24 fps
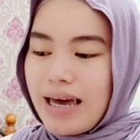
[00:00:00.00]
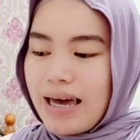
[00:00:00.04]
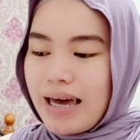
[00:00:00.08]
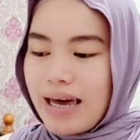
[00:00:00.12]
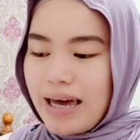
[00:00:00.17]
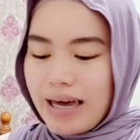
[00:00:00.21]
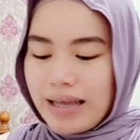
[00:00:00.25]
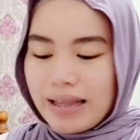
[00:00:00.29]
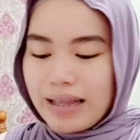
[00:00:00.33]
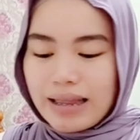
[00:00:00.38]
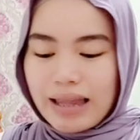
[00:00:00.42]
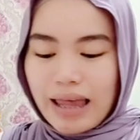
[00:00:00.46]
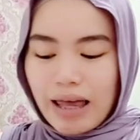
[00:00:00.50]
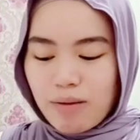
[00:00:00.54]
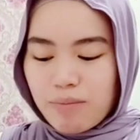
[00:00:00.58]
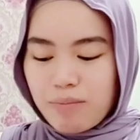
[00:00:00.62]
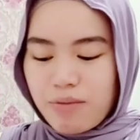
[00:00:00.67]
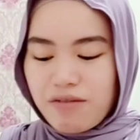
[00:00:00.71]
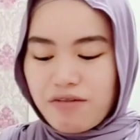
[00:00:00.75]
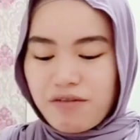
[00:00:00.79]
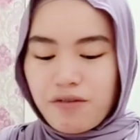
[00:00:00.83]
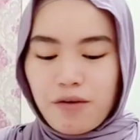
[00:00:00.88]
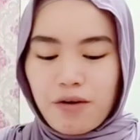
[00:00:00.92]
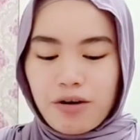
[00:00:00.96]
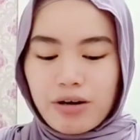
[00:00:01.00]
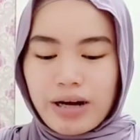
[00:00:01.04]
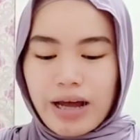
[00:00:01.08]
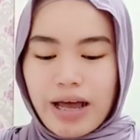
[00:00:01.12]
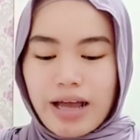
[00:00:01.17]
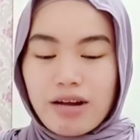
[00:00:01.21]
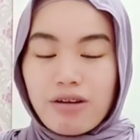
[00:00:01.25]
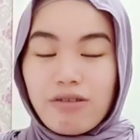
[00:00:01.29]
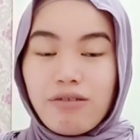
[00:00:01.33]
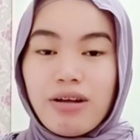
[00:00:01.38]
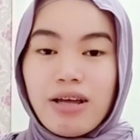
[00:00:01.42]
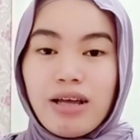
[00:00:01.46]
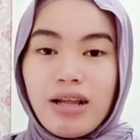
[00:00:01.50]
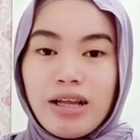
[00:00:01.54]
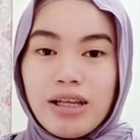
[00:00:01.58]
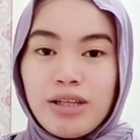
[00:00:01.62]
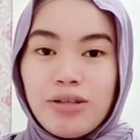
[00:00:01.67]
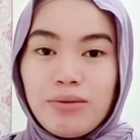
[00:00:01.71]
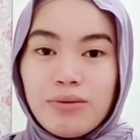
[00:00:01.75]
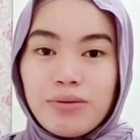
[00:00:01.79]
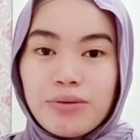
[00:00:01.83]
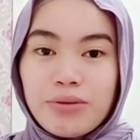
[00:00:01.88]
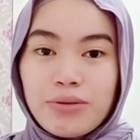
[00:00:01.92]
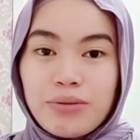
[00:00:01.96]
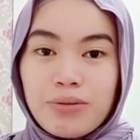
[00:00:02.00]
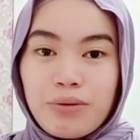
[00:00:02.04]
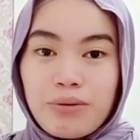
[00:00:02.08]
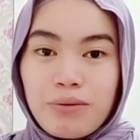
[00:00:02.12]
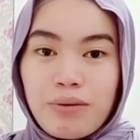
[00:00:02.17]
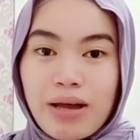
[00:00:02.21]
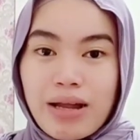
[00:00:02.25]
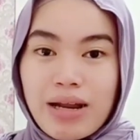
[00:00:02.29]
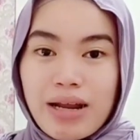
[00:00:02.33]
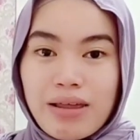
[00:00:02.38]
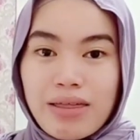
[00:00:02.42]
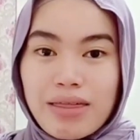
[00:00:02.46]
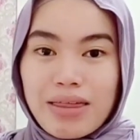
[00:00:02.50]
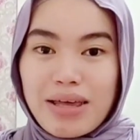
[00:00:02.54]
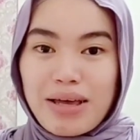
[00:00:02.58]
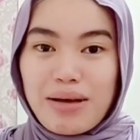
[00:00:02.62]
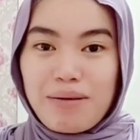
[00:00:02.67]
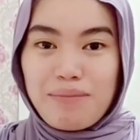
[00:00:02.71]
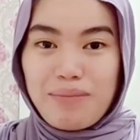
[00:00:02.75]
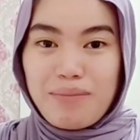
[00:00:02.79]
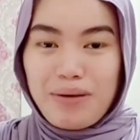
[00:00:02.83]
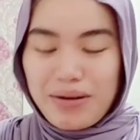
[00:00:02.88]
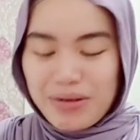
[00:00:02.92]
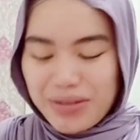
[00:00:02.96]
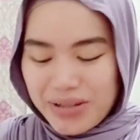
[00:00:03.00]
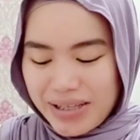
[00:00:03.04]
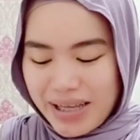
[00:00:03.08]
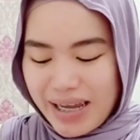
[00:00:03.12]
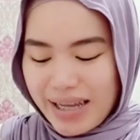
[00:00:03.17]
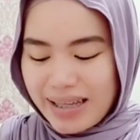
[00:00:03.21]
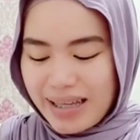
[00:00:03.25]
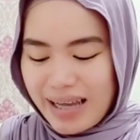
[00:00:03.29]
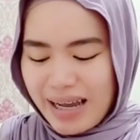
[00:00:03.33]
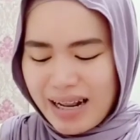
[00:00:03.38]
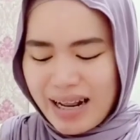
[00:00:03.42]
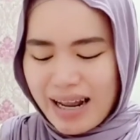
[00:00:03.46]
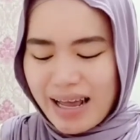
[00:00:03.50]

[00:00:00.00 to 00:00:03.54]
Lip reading: And like before, I really don't know anything about that.